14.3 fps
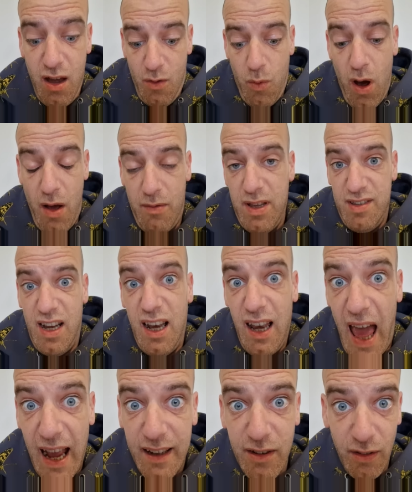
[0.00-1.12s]
What is a
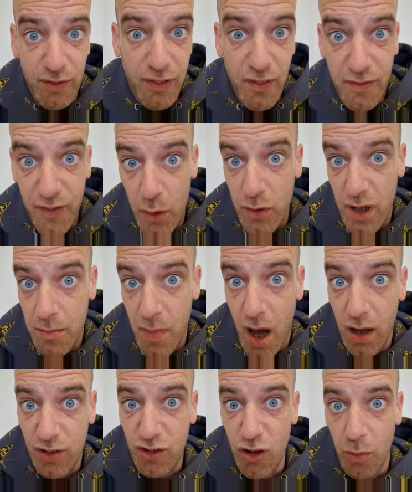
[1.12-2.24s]
lack of food in
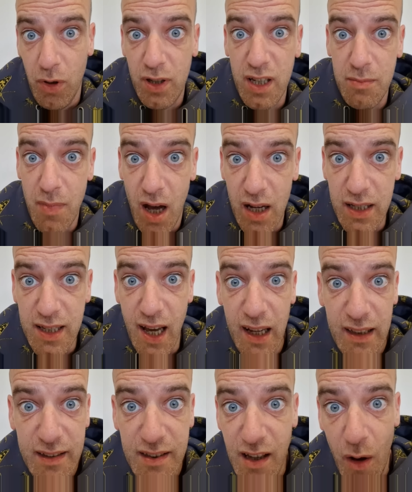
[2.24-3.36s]
my stomach in my
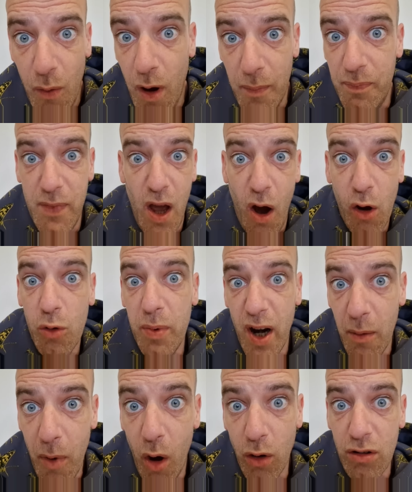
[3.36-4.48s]
case. So I'm home and
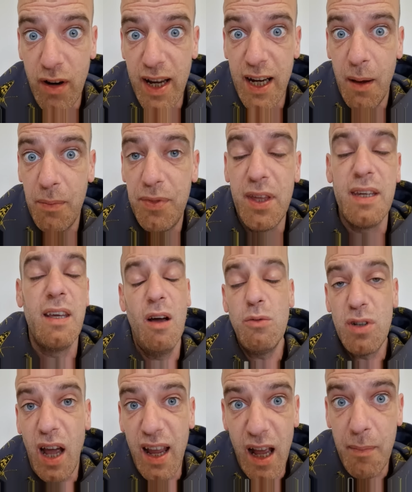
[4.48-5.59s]
I'm hungry and I'm thinking,
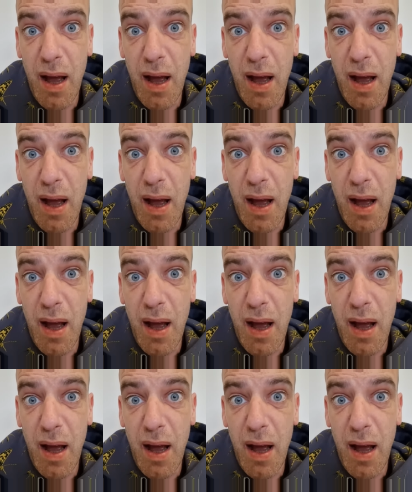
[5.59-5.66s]
okay, I'm